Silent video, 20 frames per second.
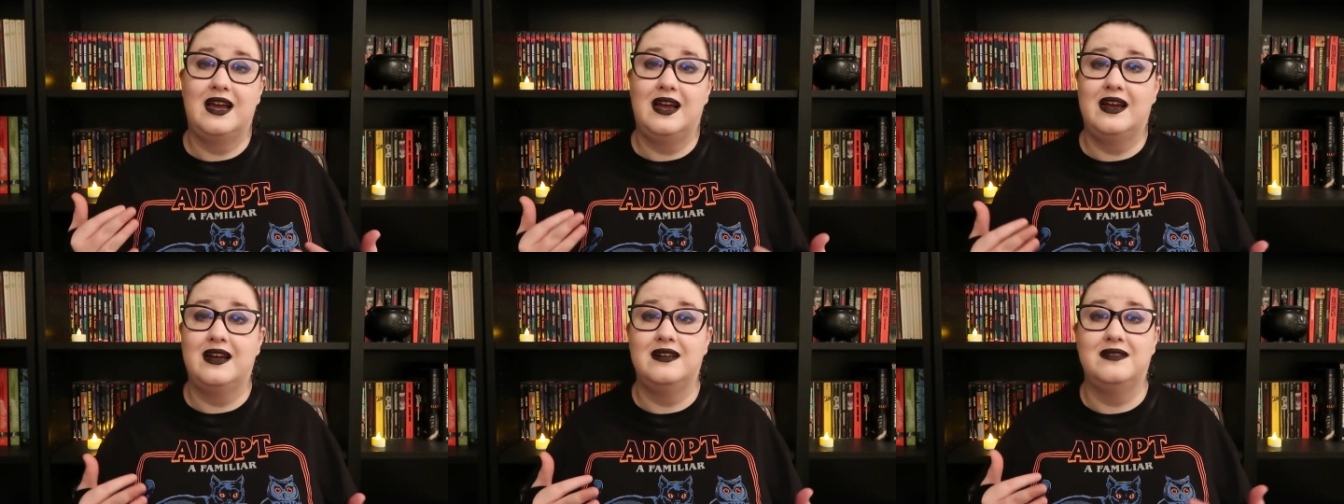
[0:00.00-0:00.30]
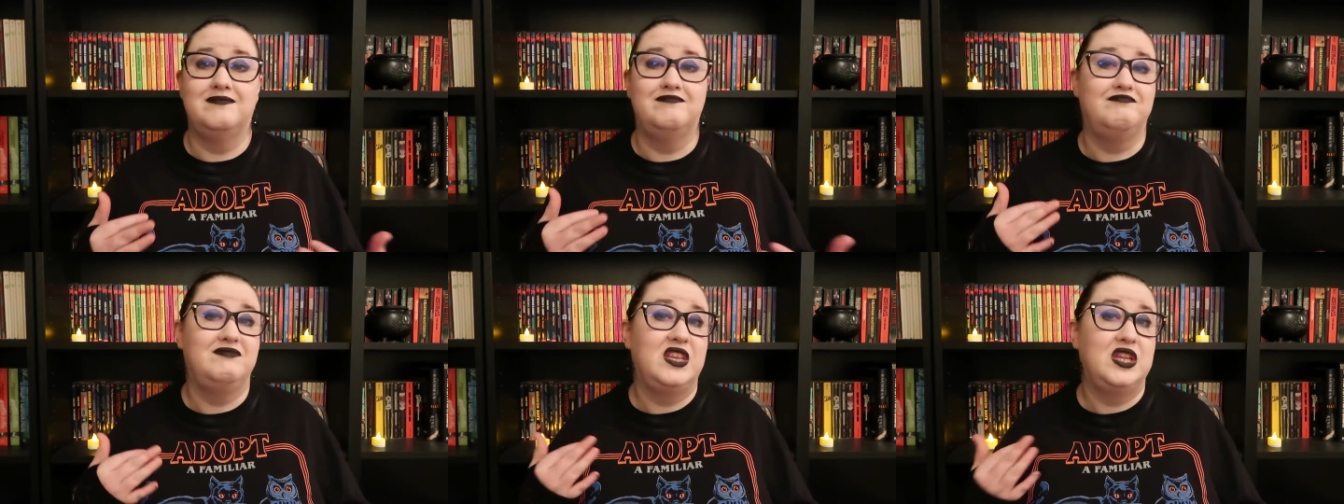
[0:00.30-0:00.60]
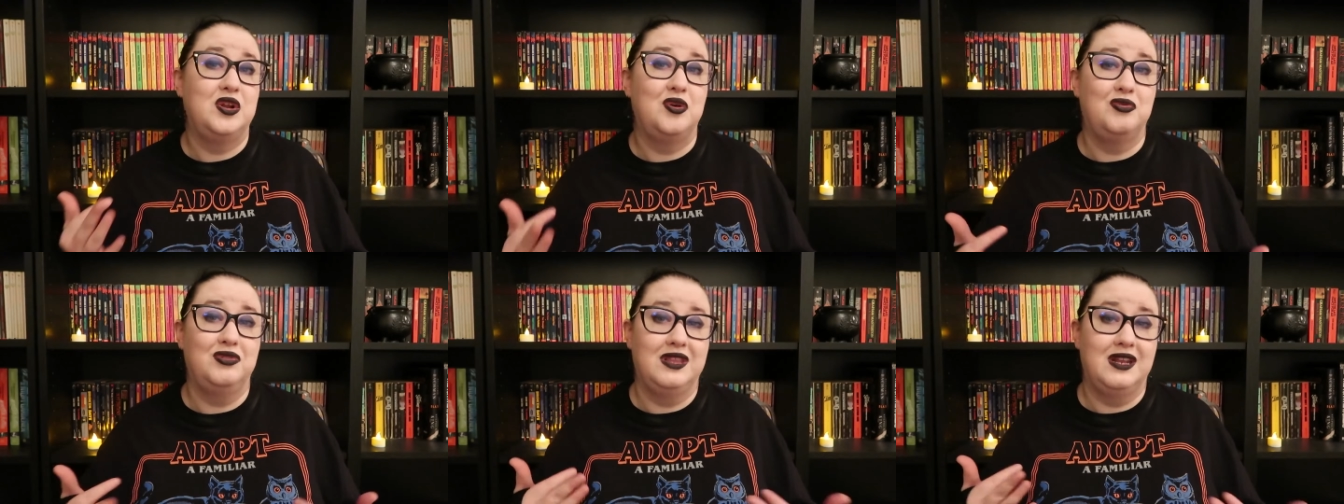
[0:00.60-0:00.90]
um,
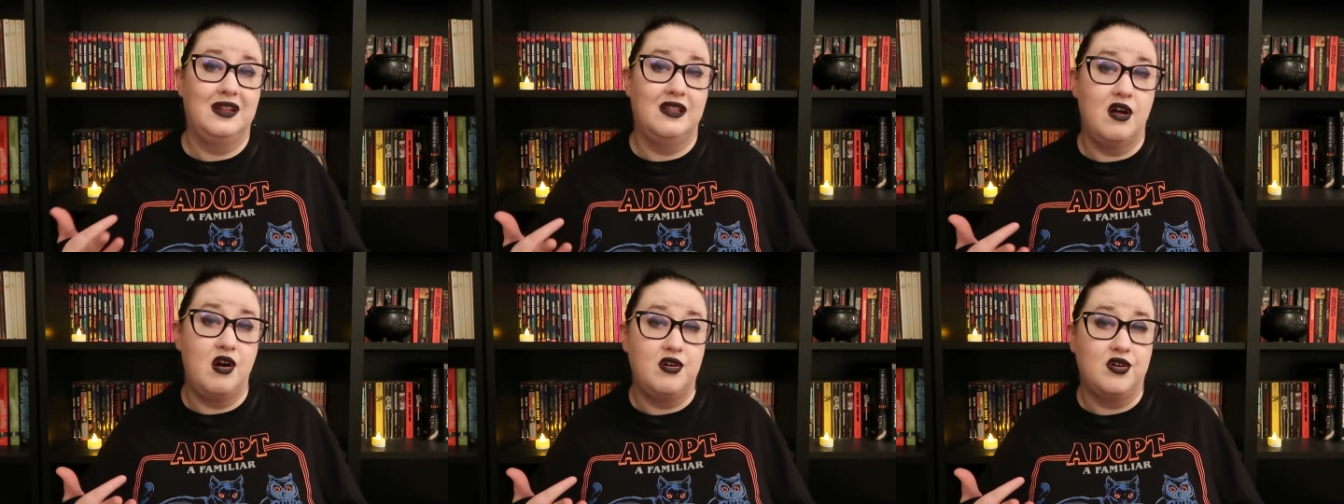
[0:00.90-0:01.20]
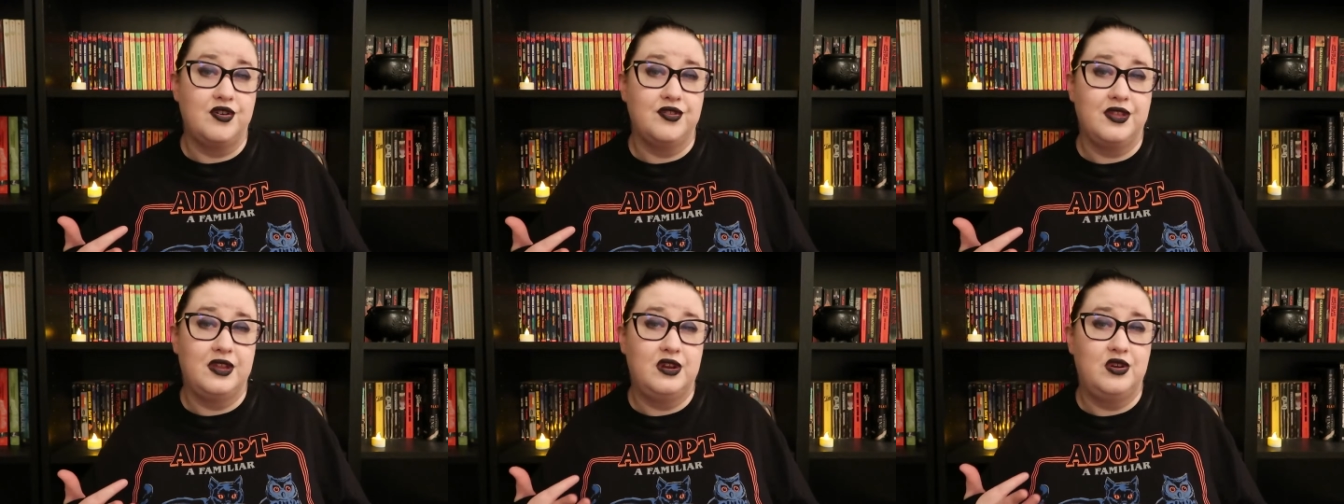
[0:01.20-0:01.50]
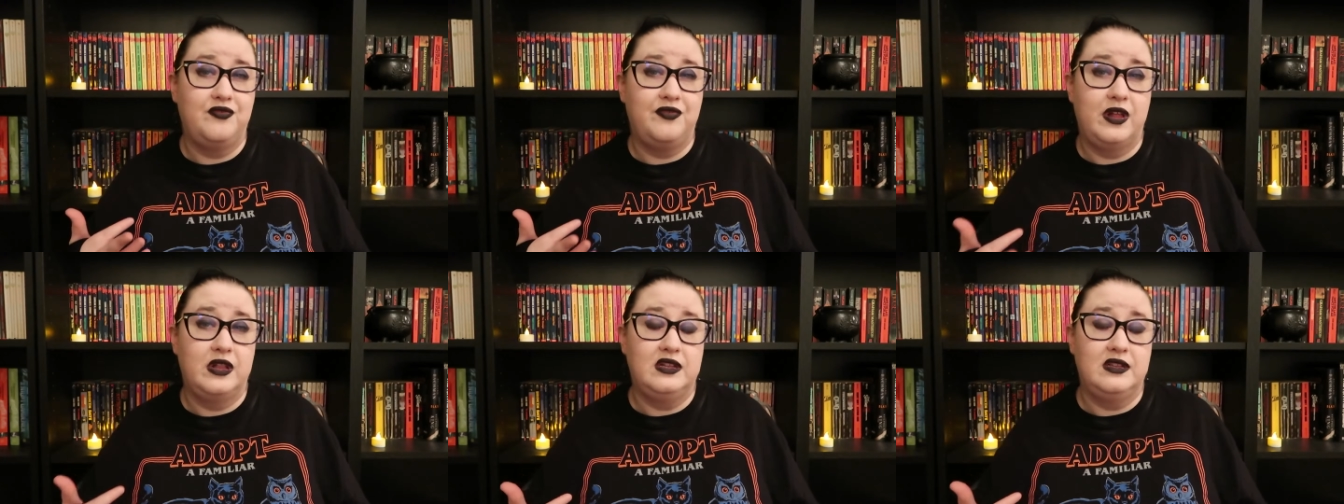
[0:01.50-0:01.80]
you know, a little longer than
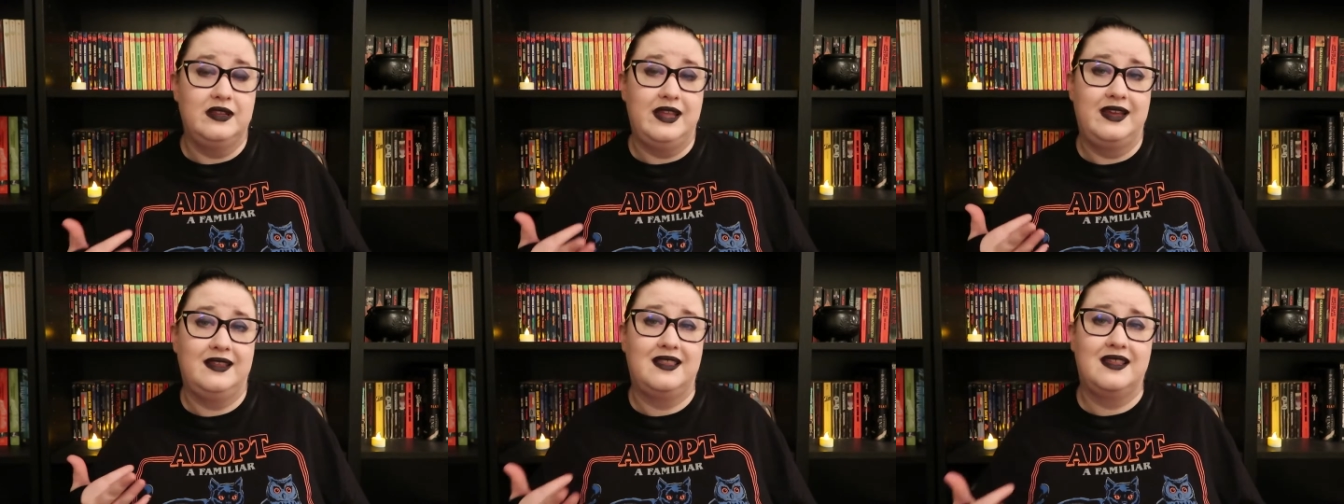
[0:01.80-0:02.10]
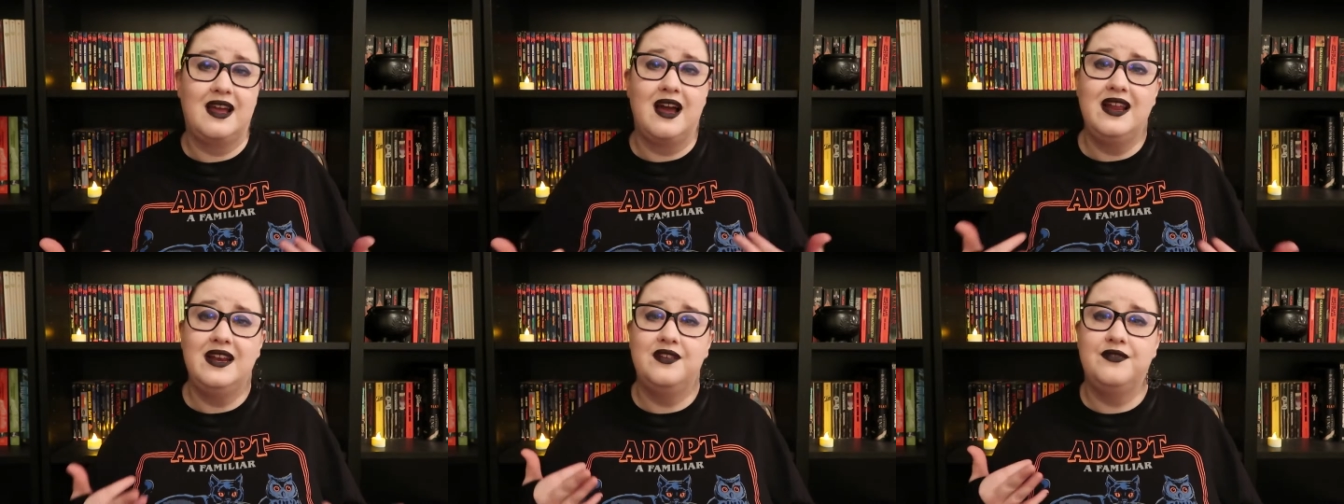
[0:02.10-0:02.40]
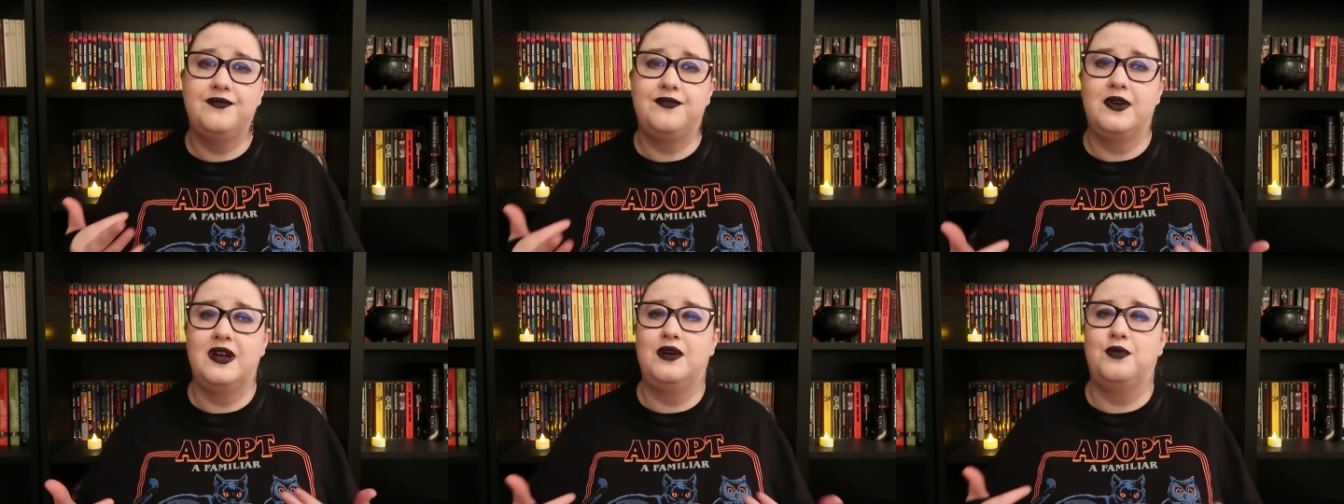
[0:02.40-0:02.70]
novella length, kind
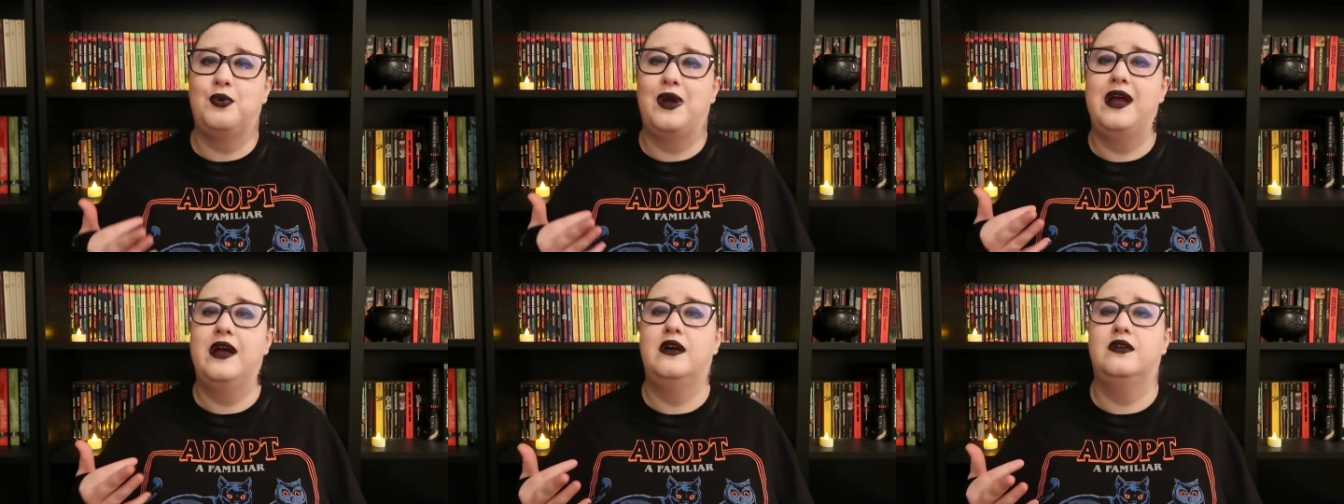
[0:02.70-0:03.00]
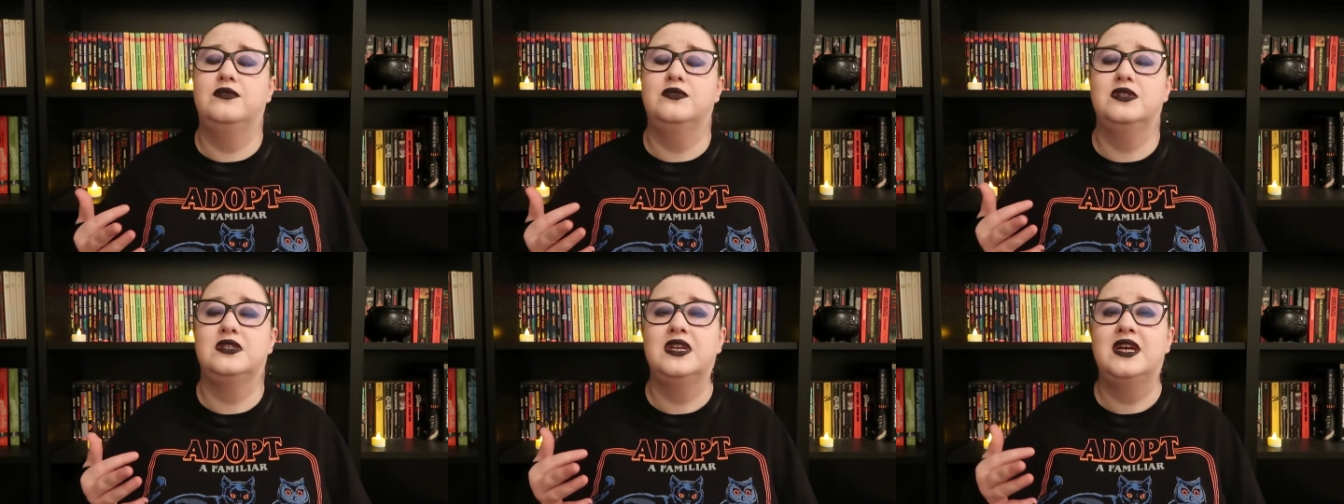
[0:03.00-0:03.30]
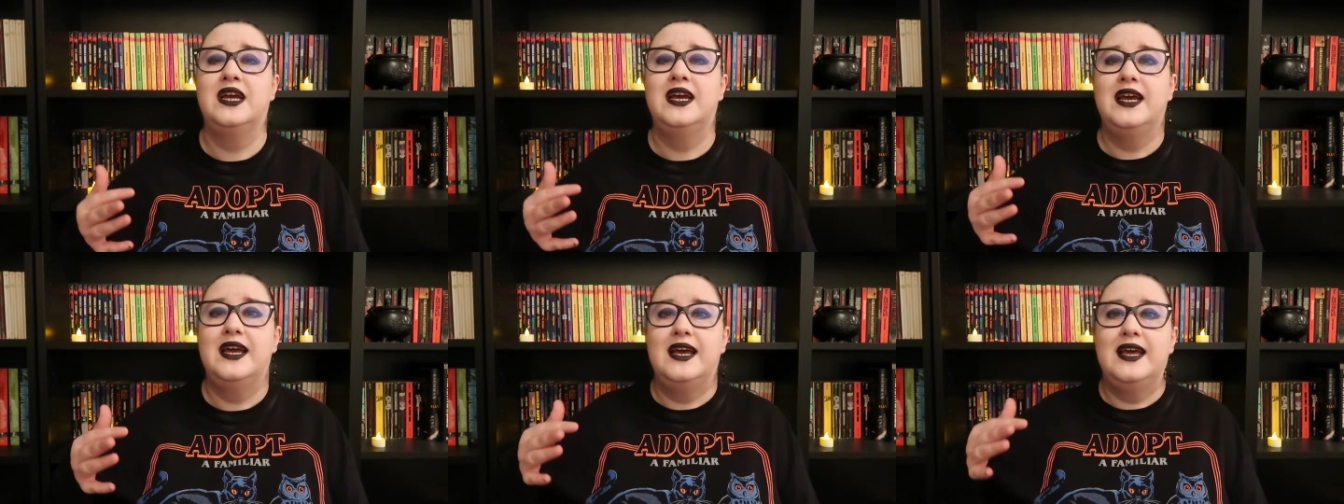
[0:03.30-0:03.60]
of around
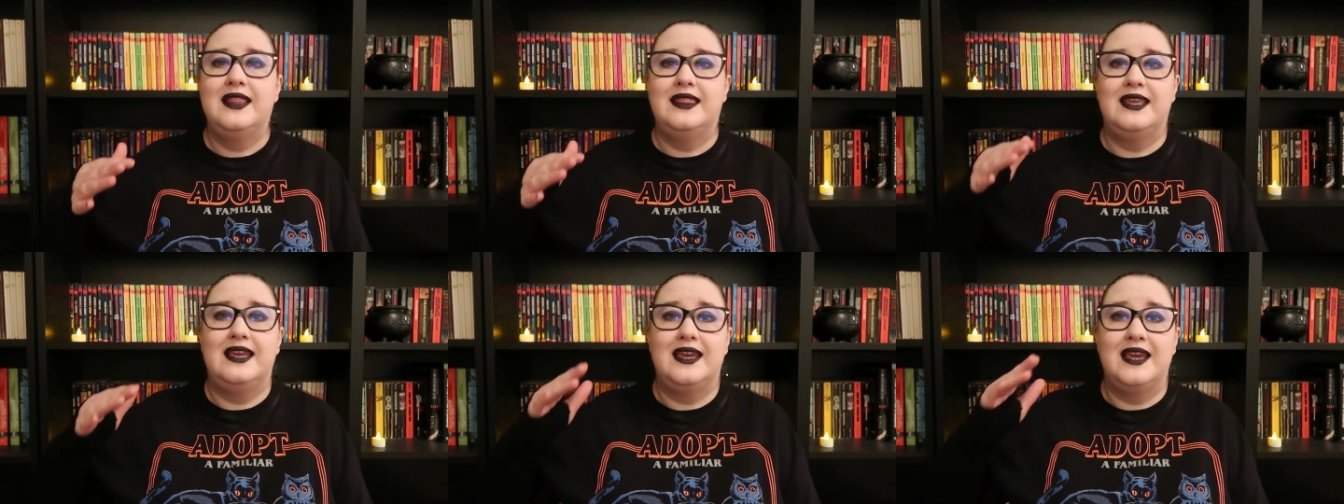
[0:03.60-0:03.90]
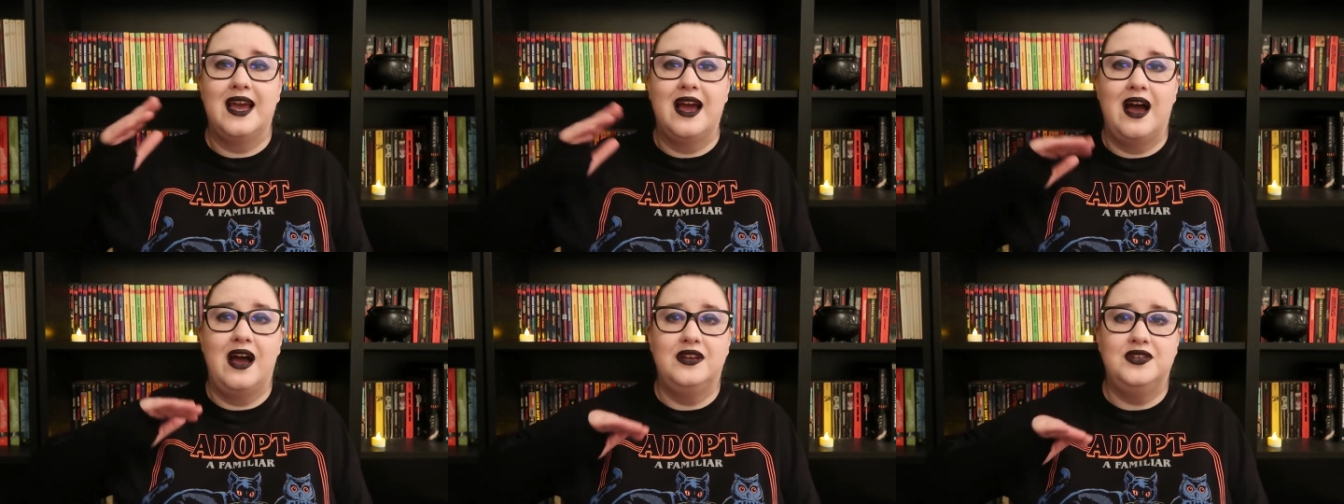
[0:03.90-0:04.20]
the